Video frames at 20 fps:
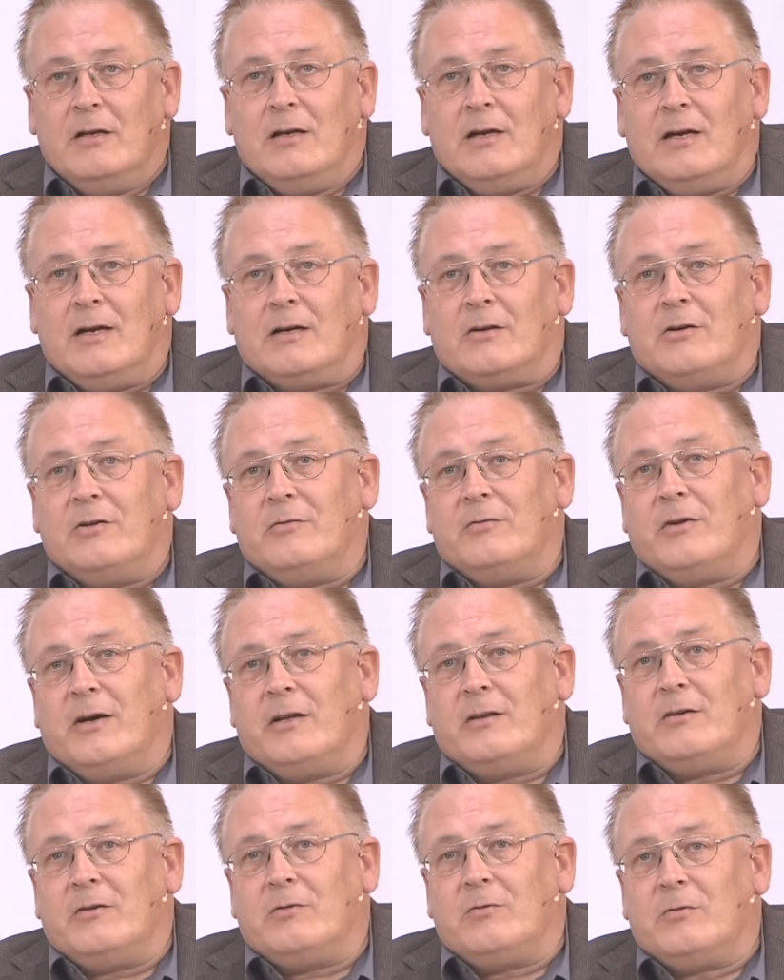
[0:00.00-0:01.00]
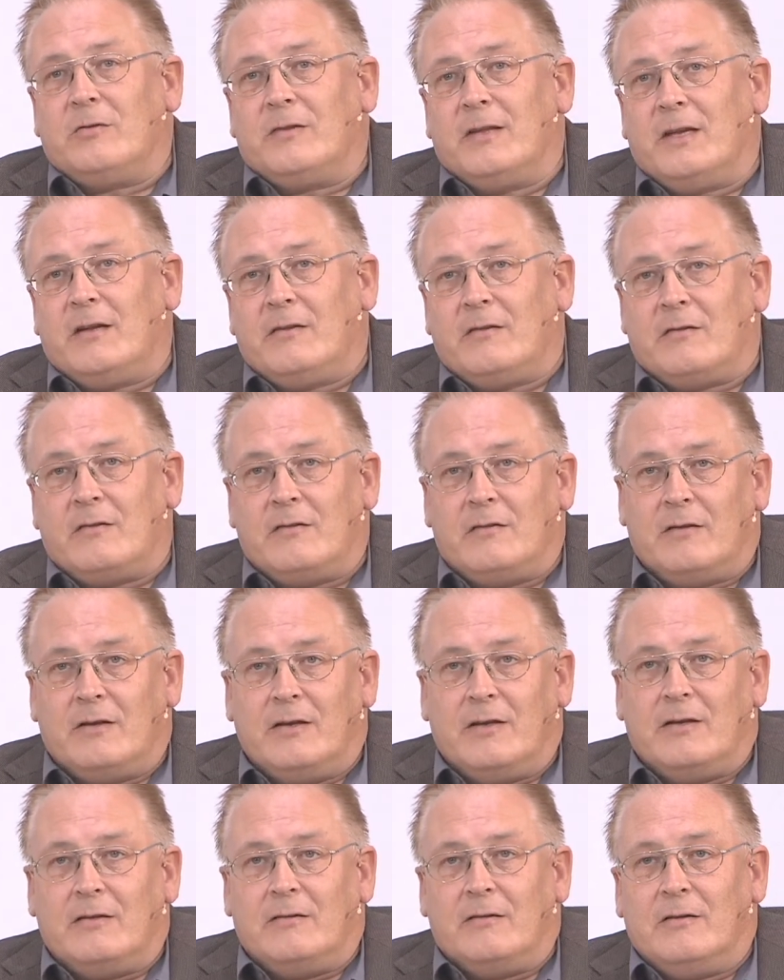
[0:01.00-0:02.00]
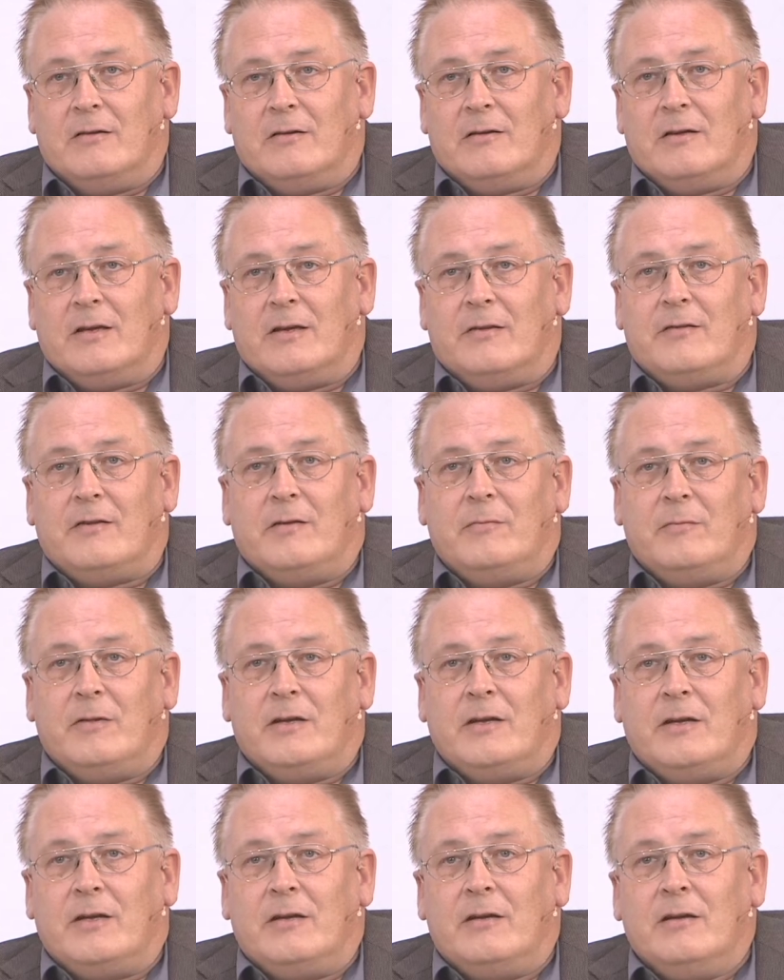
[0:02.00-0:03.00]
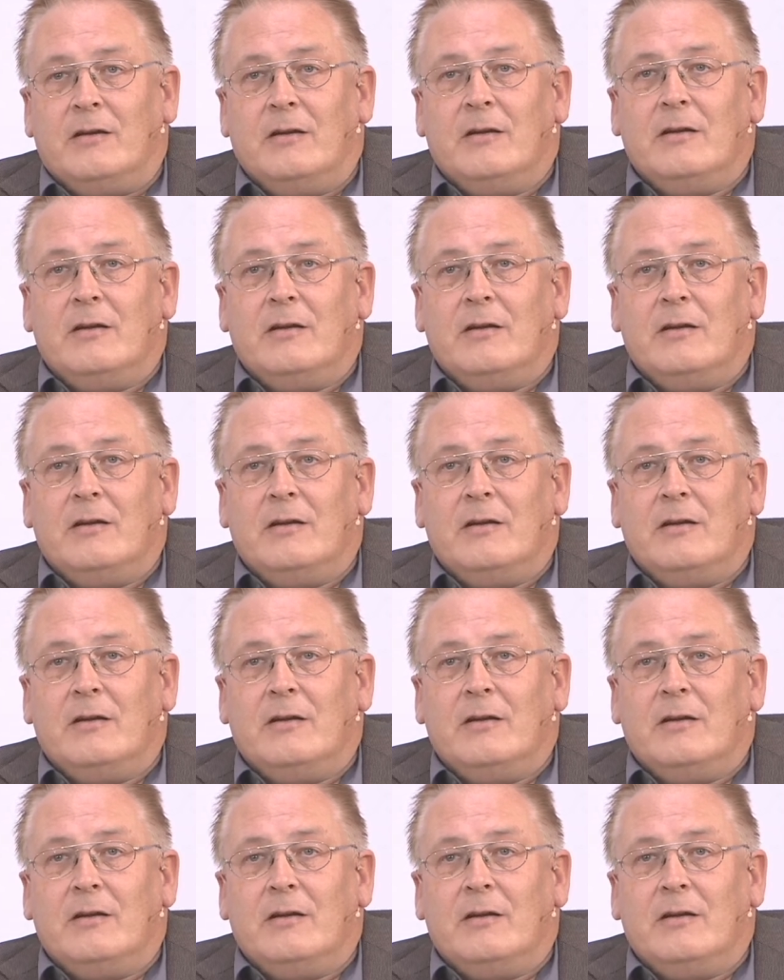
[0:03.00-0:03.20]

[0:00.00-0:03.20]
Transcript: are converted to 6 SMA